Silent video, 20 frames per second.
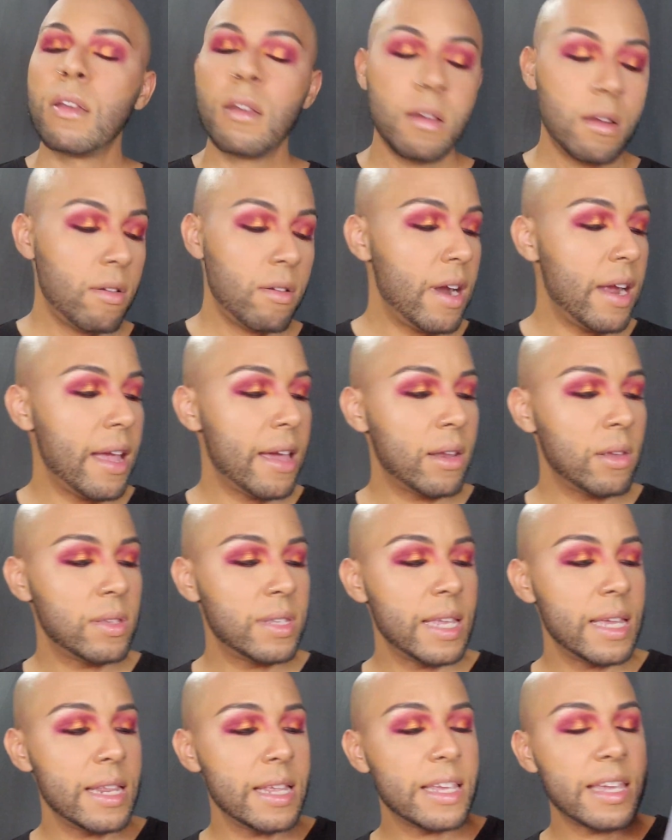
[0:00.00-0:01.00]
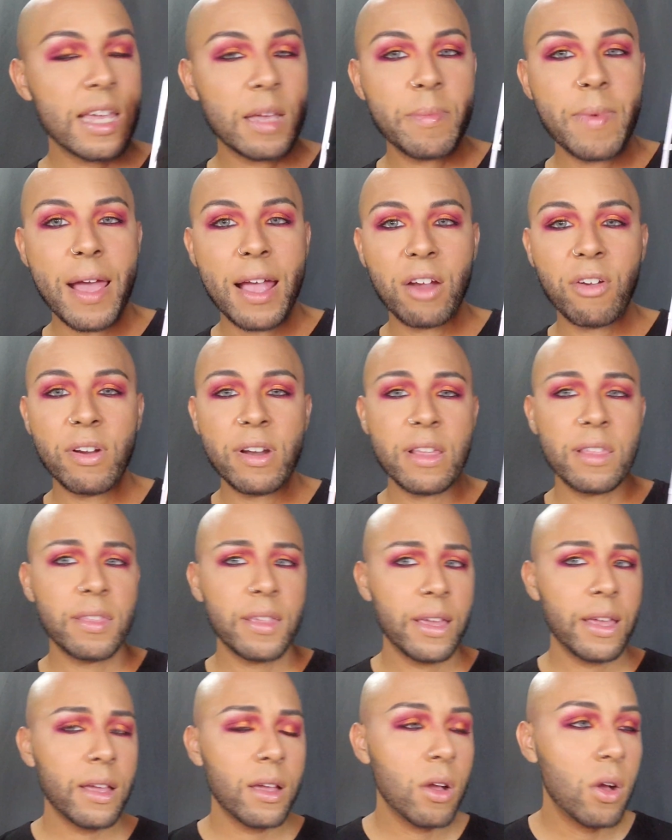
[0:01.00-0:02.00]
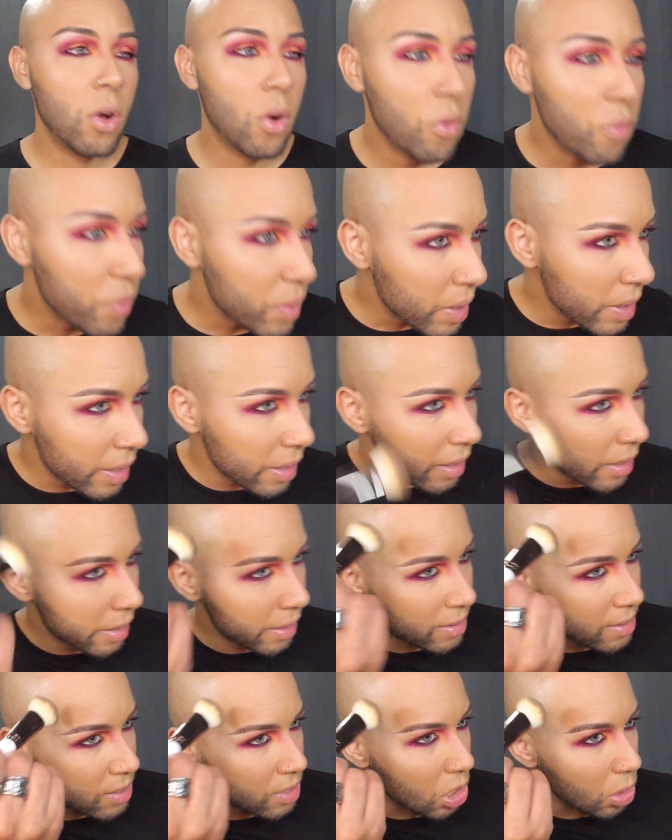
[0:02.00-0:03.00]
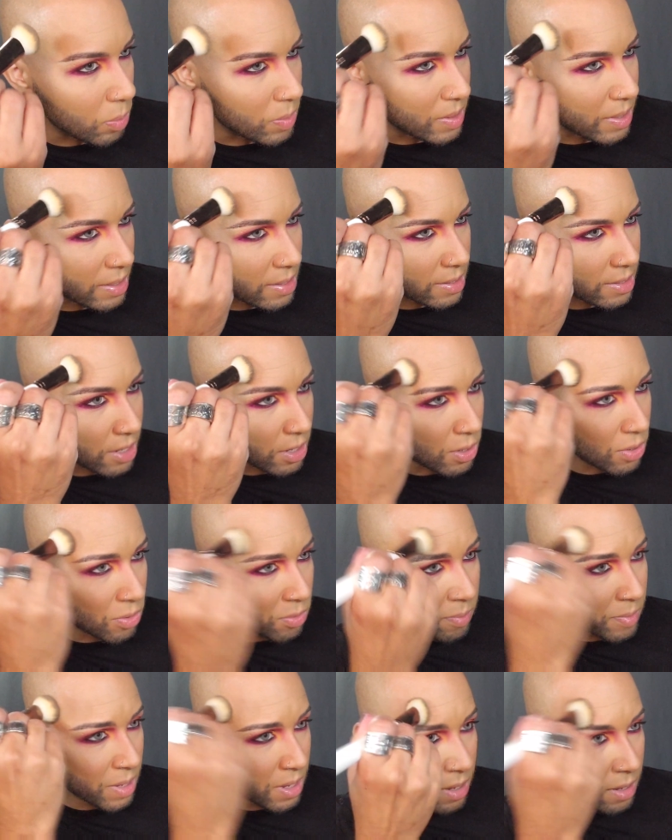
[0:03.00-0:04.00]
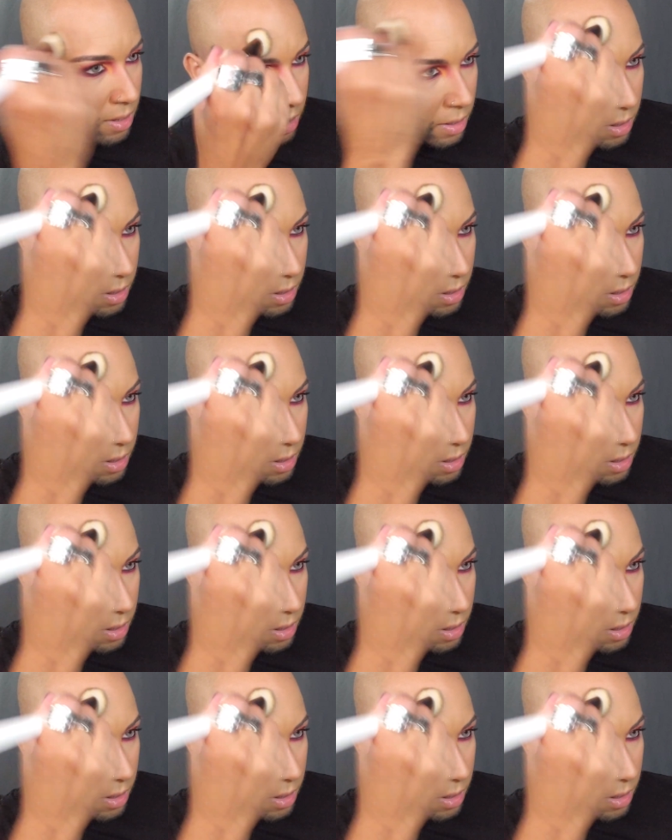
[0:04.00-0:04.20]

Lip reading: All right, I don't see any kickback or anything. Hopefully it sculpts this dome.